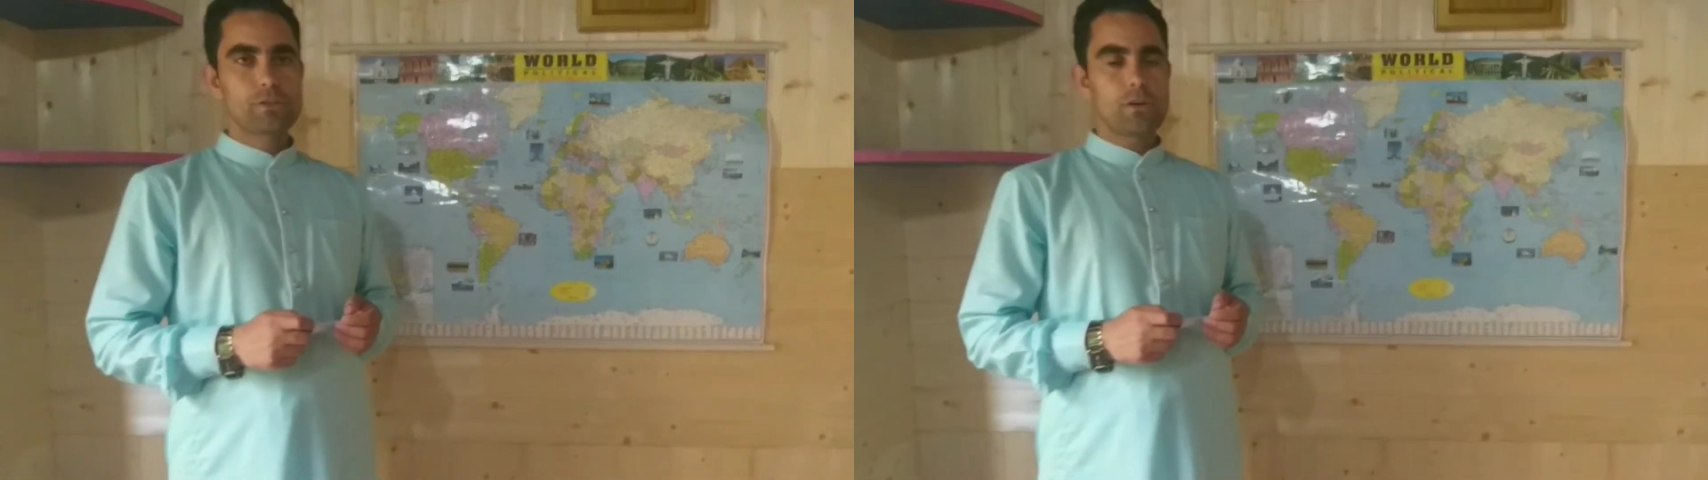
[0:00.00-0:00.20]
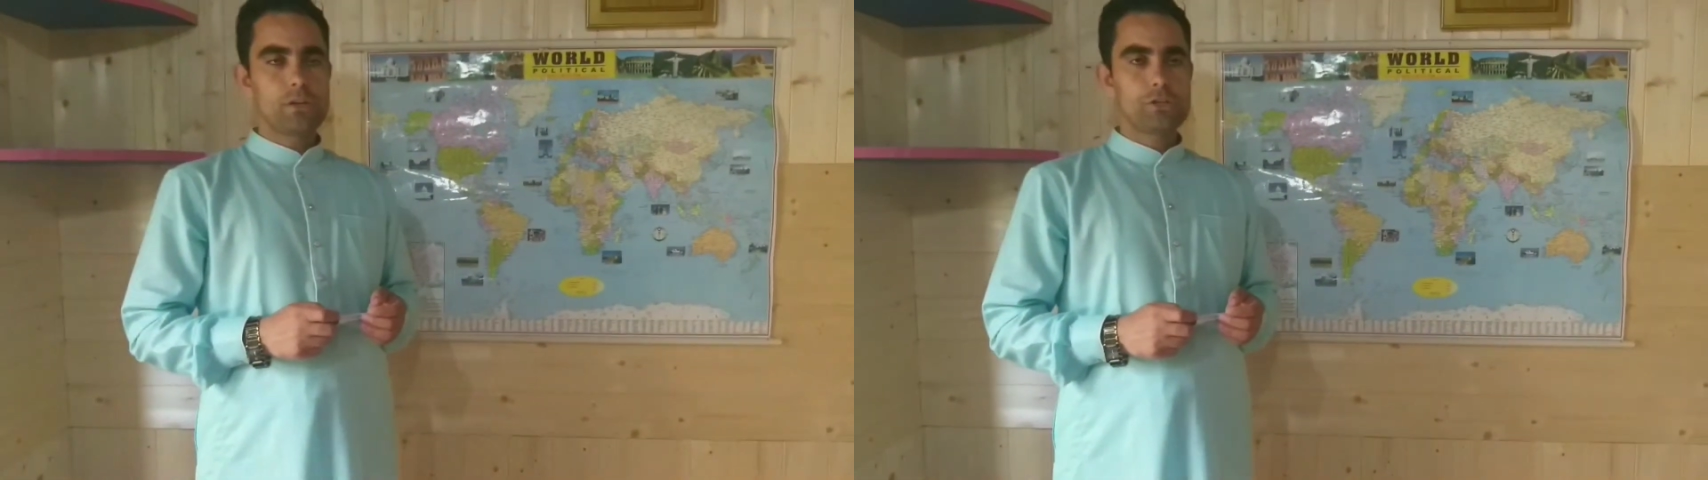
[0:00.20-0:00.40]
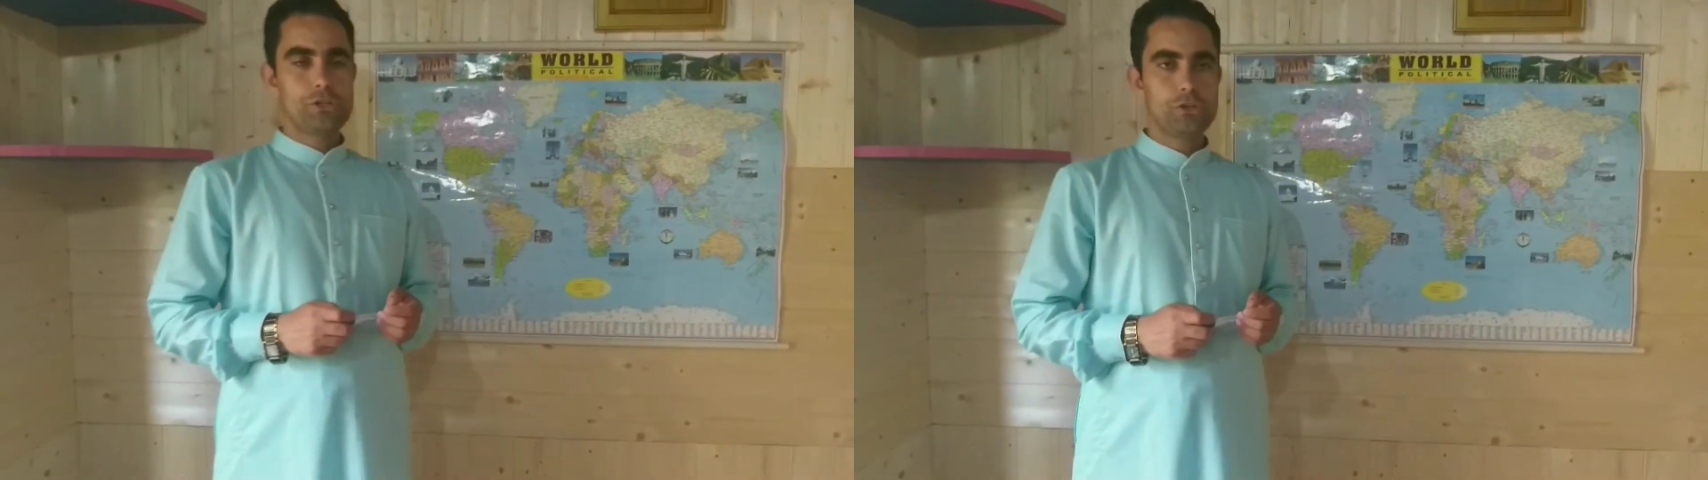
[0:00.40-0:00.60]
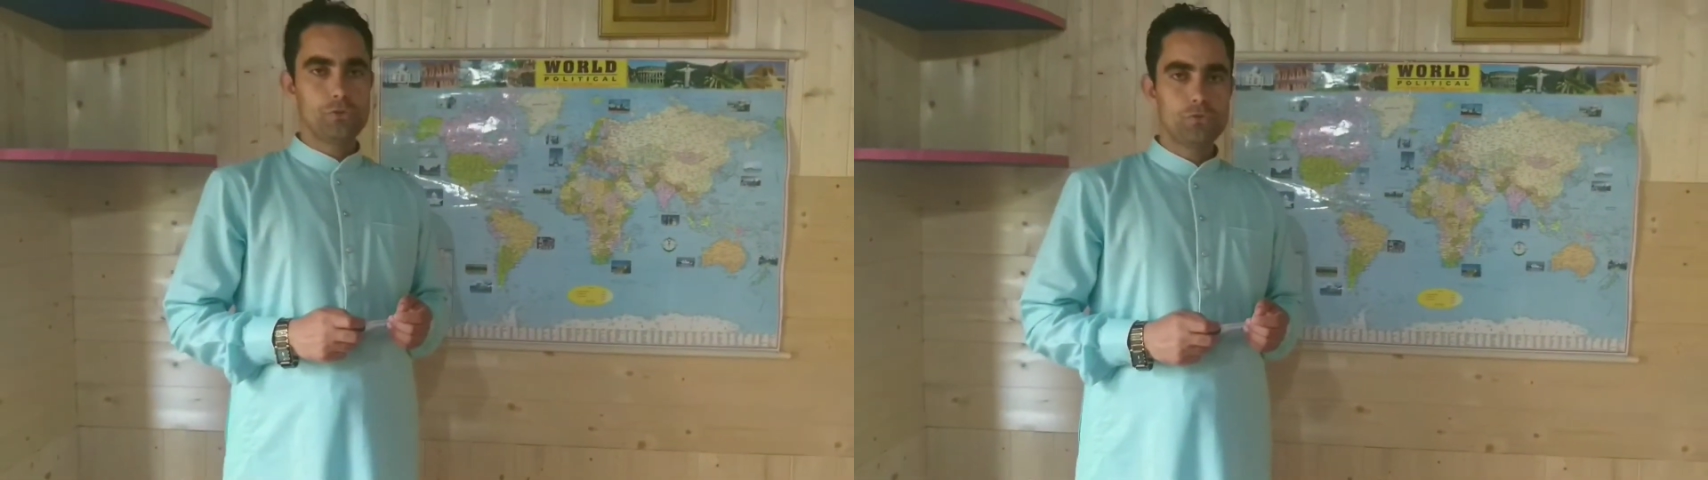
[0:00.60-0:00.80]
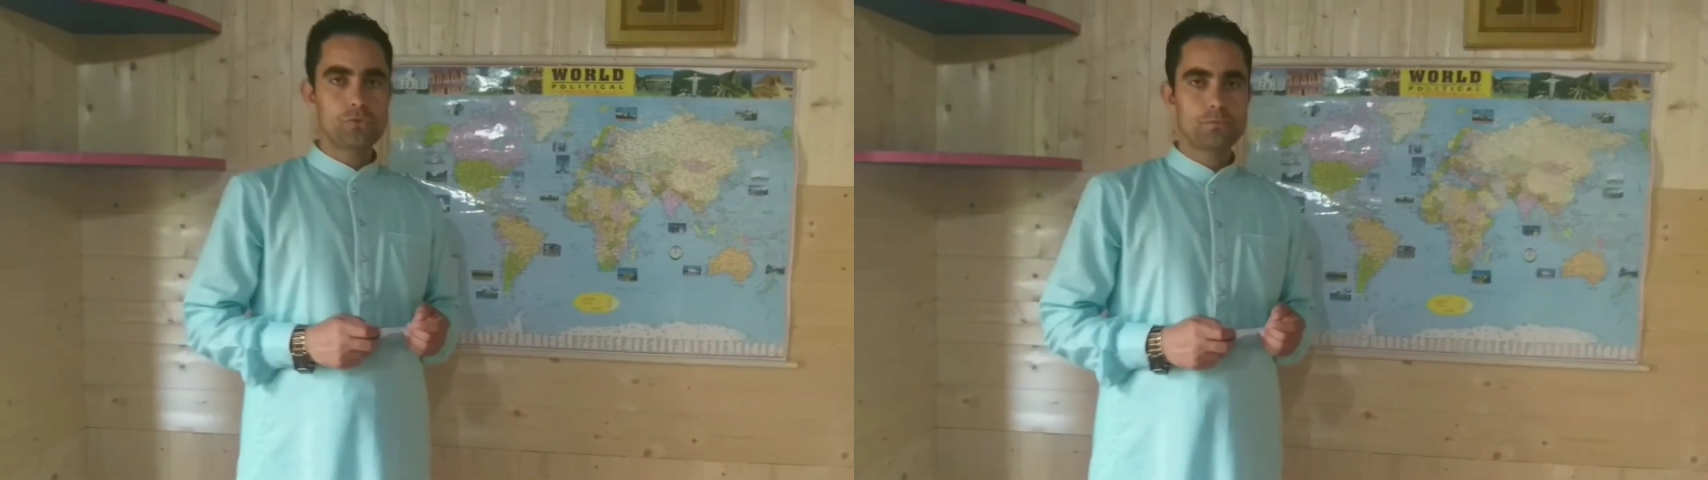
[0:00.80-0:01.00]

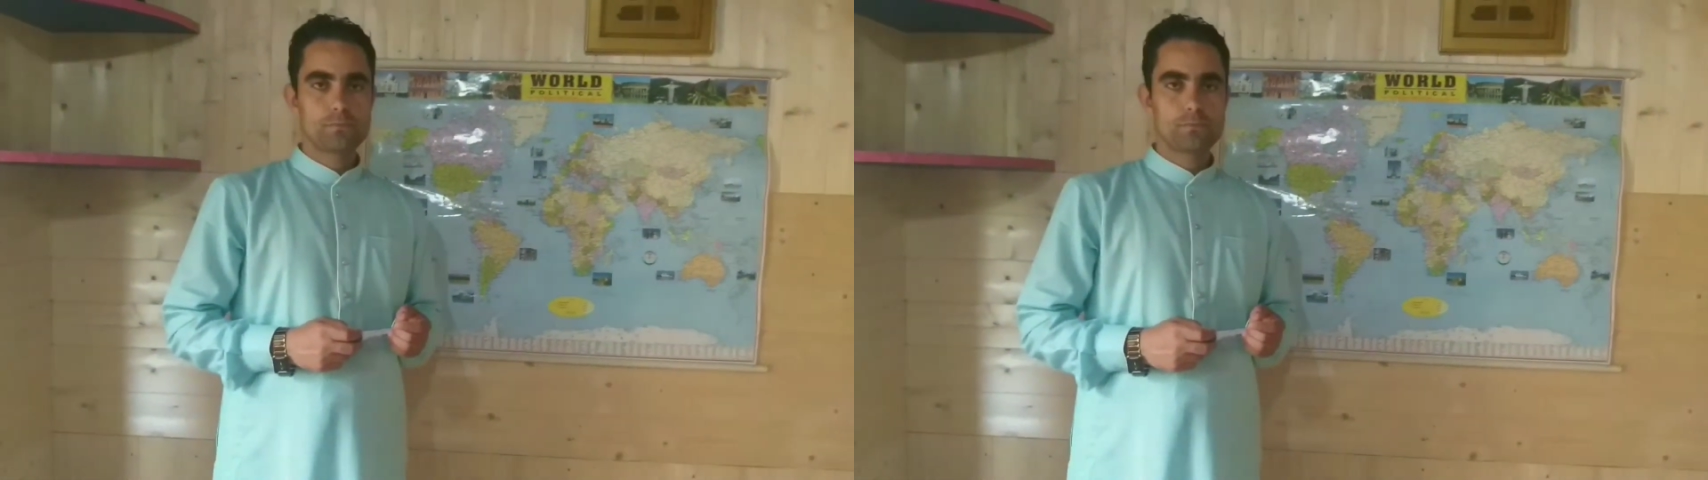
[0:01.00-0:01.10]
constitute